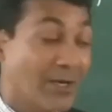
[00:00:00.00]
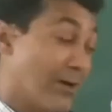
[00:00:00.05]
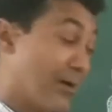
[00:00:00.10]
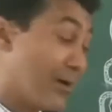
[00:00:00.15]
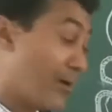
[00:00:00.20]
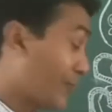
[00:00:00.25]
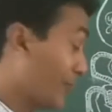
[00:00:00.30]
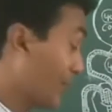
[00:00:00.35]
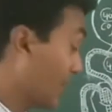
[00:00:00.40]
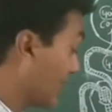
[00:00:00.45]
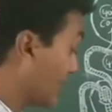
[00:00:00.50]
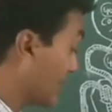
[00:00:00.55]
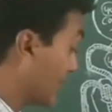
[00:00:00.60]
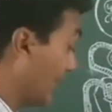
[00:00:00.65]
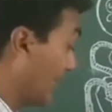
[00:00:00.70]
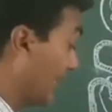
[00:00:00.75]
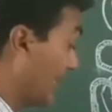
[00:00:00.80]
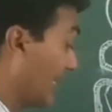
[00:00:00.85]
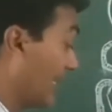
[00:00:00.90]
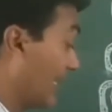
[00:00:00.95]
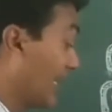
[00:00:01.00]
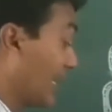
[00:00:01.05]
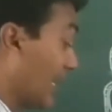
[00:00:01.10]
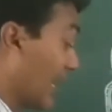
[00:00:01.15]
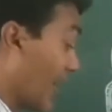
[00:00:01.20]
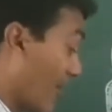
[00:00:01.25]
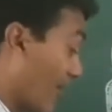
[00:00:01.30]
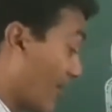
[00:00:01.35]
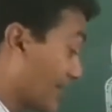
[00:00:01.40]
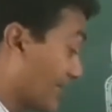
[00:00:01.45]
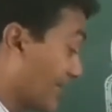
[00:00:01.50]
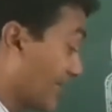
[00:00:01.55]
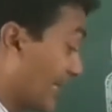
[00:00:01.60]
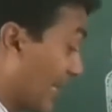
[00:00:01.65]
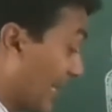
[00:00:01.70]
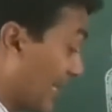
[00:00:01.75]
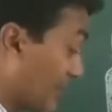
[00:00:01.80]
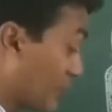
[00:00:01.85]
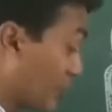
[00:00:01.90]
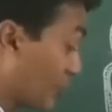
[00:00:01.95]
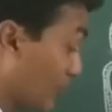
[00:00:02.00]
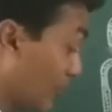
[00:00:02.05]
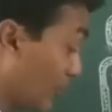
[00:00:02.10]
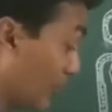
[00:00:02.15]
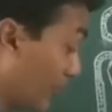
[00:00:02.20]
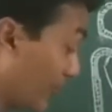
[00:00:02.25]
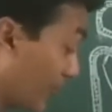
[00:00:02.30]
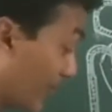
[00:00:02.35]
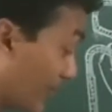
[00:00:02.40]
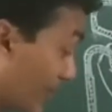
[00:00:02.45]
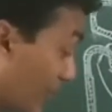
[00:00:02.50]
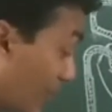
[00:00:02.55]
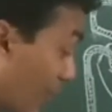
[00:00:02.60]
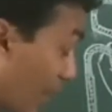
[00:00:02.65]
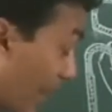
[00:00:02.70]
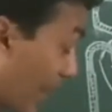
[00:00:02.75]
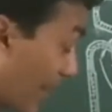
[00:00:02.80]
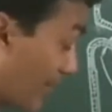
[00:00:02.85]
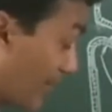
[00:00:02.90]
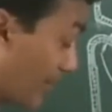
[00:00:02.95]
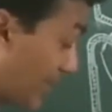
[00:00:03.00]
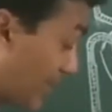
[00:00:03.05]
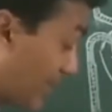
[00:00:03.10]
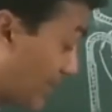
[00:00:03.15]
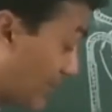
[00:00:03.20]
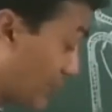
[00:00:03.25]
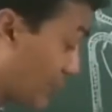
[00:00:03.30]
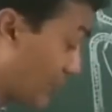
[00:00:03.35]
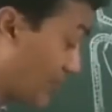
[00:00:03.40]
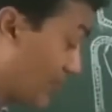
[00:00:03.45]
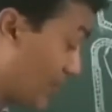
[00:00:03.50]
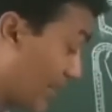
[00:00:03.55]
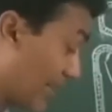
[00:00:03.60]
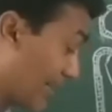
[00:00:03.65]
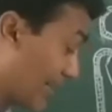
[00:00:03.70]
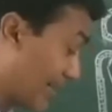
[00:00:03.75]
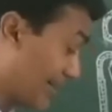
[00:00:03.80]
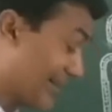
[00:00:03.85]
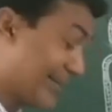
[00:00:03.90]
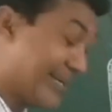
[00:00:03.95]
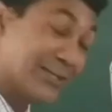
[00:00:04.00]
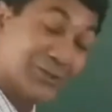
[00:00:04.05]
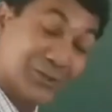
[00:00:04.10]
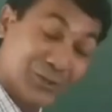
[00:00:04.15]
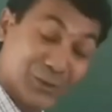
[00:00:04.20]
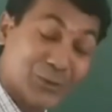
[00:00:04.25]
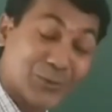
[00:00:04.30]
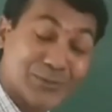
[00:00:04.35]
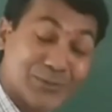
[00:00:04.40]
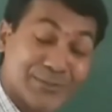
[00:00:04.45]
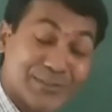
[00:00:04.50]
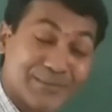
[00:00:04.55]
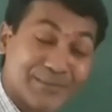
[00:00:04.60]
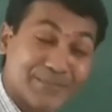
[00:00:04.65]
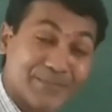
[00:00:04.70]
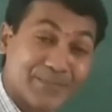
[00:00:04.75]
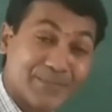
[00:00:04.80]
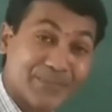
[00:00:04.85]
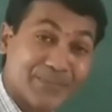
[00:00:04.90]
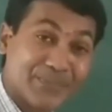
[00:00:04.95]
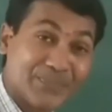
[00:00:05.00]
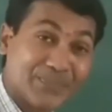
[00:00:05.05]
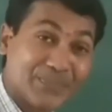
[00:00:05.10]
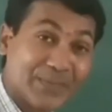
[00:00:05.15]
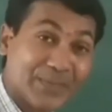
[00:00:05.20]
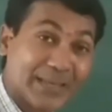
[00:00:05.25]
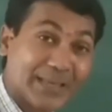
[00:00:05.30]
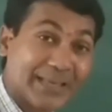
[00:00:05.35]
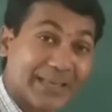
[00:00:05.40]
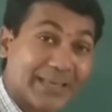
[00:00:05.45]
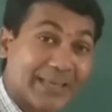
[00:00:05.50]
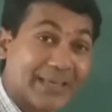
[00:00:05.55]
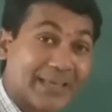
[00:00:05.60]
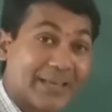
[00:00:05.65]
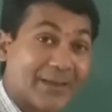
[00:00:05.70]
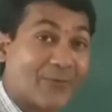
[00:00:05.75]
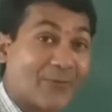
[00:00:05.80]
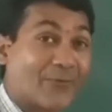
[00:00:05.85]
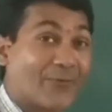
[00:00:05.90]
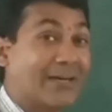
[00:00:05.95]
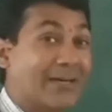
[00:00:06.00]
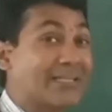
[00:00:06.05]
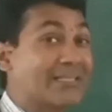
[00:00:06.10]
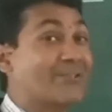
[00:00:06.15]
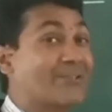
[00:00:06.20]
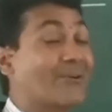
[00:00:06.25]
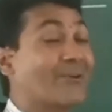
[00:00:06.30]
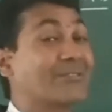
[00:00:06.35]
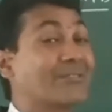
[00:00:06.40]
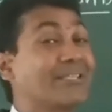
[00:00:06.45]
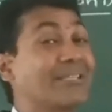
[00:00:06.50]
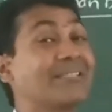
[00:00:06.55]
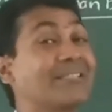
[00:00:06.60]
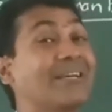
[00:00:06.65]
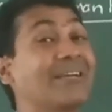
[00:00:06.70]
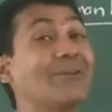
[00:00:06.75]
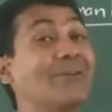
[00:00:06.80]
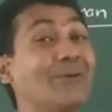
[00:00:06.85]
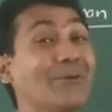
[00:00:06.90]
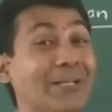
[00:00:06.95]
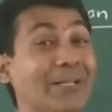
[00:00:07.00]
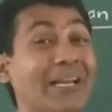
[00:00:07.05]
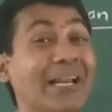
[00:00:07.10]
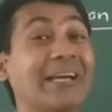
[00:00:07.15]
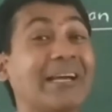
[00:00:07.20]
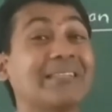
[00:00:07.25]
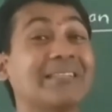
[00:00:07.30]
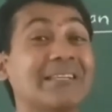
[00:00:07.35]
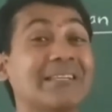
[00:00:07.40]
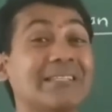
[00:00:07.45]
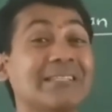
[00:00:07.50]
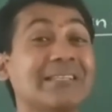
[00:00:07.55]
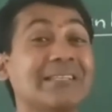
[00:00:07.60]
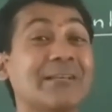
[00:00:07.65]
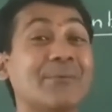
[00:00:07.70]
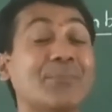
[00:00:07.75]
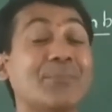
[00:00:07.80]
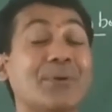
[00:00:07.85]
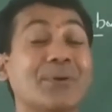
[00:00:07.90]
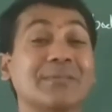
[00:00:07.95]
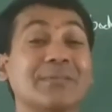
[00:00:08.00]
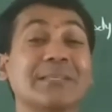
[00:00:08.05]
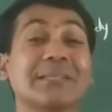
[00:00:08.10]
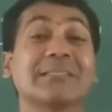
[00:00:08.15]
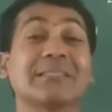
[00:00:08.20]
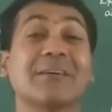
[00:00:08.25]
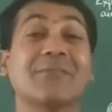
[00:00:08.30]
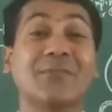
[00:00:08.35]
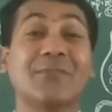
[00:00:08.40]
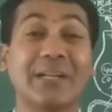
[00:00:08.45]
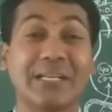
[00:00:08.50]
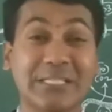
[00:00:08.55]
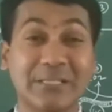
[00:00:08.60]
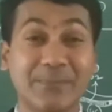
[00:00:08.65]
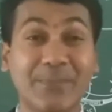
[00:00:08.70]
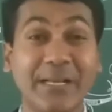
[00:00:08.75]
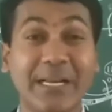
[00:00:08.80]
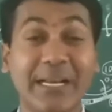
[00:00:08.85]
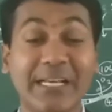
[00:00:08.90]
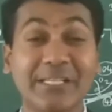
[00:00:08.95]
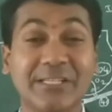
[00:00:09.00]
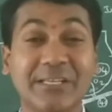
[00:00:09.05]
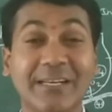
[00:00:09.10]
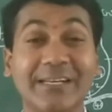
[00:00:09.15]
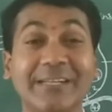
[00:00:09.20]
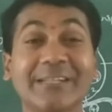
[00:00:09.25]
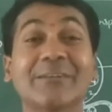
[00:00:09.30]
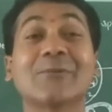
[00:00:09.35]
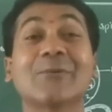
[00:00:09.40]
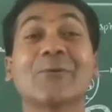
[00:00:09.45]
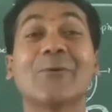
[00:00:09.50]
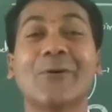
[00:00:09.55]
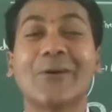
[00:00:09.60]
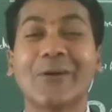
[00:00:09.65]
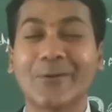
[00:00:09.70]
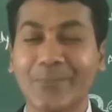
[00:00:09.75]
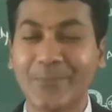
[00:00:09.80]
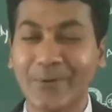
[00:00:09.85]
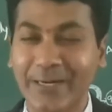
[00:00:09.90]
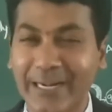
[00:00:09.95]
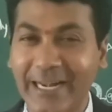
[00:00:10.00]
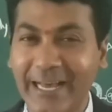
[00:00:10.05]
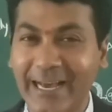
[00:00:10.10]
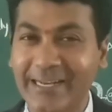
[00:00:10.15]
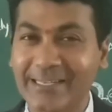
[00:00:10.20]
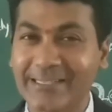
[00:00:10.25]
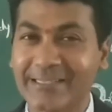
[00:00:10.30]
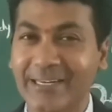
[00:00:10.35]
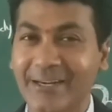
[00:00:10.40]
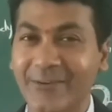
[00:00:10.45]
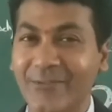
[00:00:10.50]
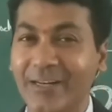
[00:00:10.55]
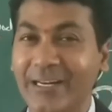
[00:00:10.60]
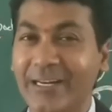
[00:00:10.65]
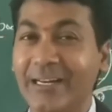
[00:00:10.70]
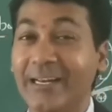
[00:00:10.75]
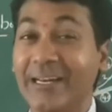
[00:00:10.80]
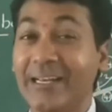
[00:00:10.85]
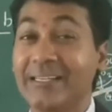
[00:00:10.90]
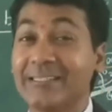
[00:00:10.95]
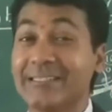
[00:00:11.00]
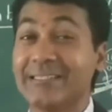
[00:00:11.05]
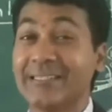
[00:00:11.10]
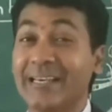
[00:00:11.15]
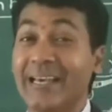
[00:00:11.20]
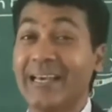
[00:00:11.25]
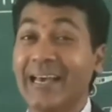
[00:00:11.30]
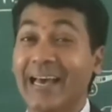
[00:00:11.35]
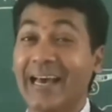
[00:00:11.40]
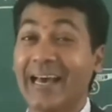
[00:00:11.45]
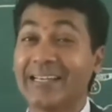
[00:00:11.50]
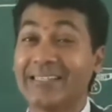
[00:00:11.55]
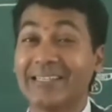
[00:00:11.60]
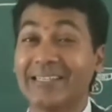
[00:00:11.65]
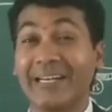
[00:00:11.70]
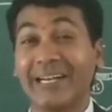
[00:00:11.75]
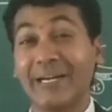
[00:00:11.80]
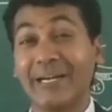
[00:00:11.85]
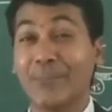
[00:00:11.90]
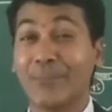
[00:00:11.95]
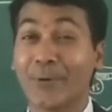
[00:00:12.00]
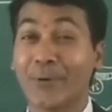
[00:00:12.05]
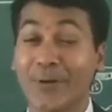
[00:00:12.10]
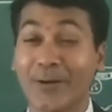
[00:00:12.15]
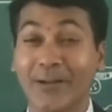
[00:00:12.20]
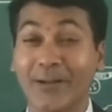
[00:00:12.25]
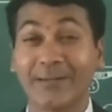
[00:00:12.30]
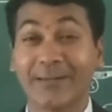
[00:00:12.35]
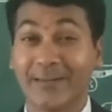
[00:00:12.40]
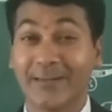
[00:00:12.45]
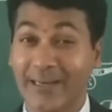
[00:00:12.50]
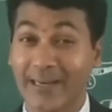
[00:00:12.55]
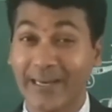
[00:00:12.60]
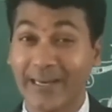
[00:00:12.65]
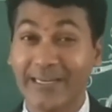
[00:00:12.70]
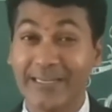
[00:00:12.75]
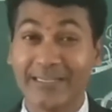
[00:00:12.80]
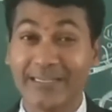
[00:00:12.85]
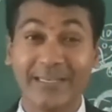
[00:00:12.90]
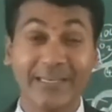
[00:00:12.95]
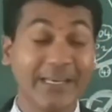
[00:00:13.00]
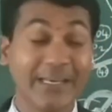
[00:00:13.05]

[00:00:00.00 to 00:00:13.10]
Obviously, oxygen has to move from capillaries to blood tissues. Once oxygen utilizes in the process of respiration, carbon dioxide will release as an end product, right?